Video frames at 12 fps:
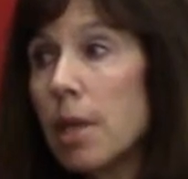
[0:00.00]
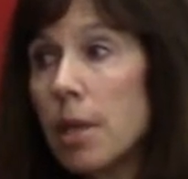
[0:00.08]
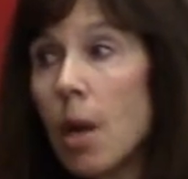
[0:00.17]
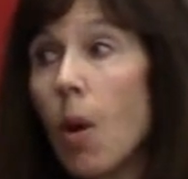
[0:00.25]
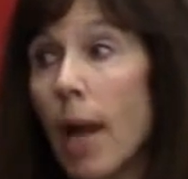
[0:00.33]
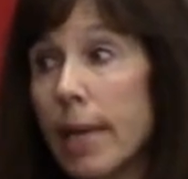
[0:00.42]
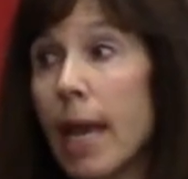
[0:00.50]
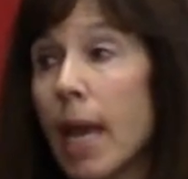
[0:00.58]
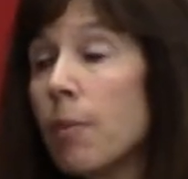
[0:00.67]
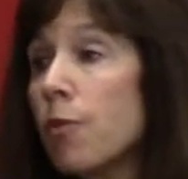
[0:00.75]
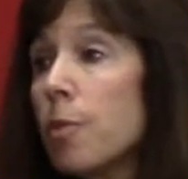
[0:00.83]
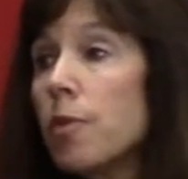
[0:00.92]
You know, I
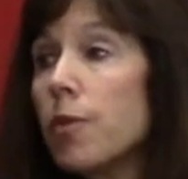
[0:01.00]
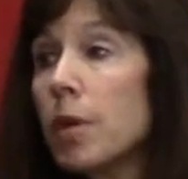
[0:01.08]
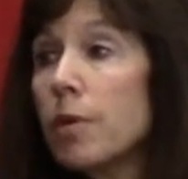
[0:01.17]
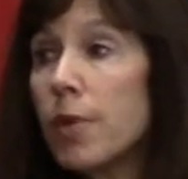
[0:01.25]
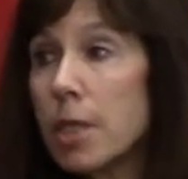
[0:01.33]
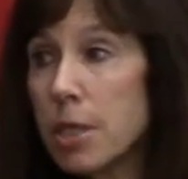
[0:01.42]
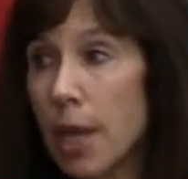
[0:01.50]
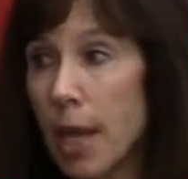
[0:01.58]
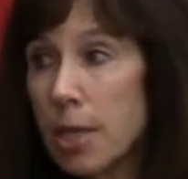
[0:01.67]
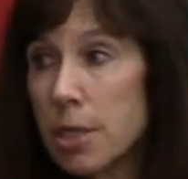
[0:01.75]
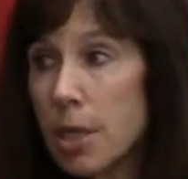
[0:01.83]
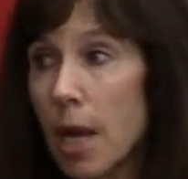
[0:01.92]
came from the field of
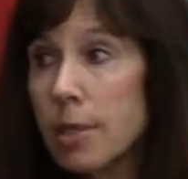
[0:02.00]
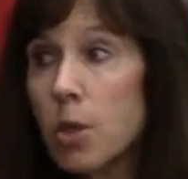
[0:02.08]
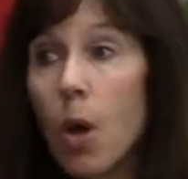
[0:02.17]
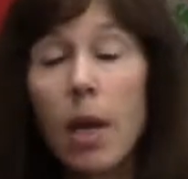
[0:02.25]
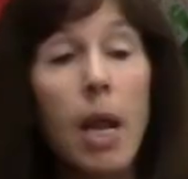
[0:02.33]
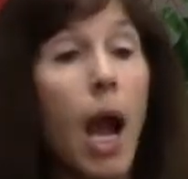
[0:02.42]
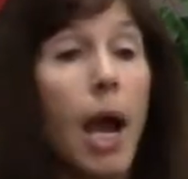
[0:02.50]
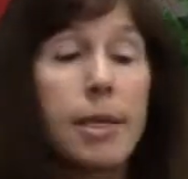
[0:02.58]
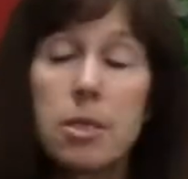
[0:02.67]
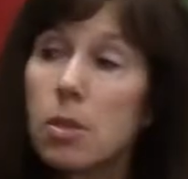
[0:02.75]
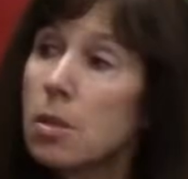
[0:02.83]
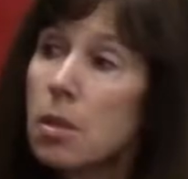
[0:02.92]
education. I taught high
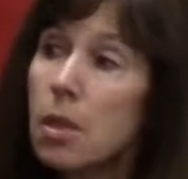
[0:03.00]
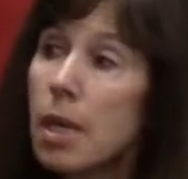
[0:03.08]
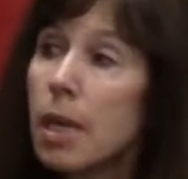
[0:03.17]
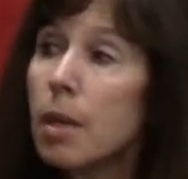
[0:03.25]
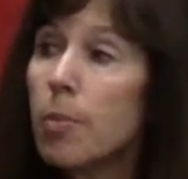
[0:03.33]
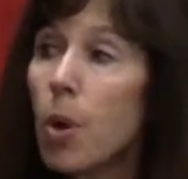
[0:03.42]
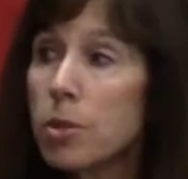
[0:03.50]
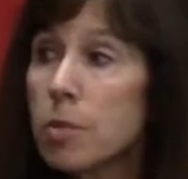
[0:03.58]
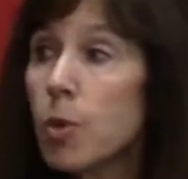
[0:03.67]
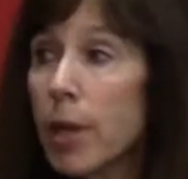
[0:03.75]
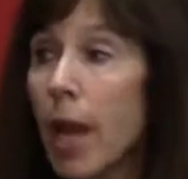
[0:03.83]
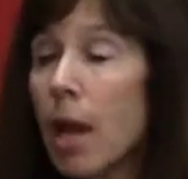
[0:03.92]
school in
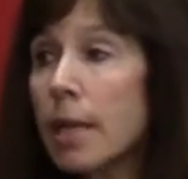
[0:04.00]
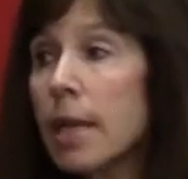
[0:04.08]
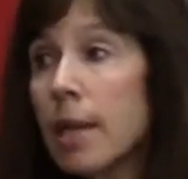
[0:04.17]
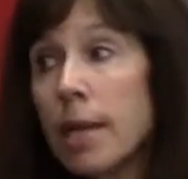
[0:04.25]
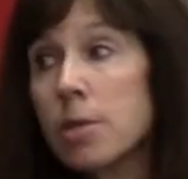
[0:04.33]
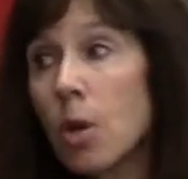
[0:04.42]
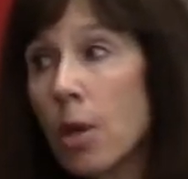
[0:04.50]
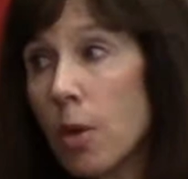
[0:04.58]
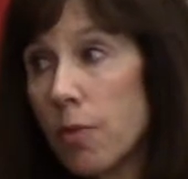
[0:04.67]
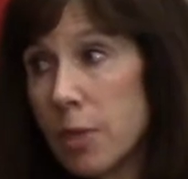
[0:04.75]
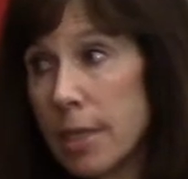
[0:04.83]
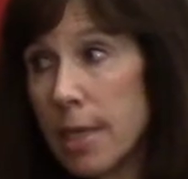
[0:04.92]
Baltimore County and I taught
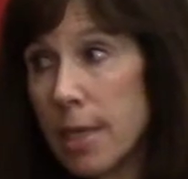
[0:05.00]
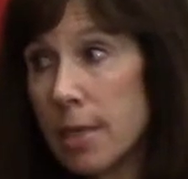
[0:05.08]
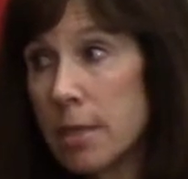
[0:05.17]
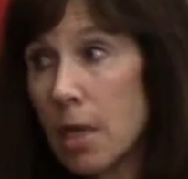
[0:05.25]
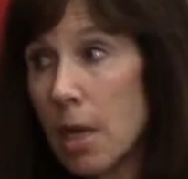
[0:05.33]
overseas.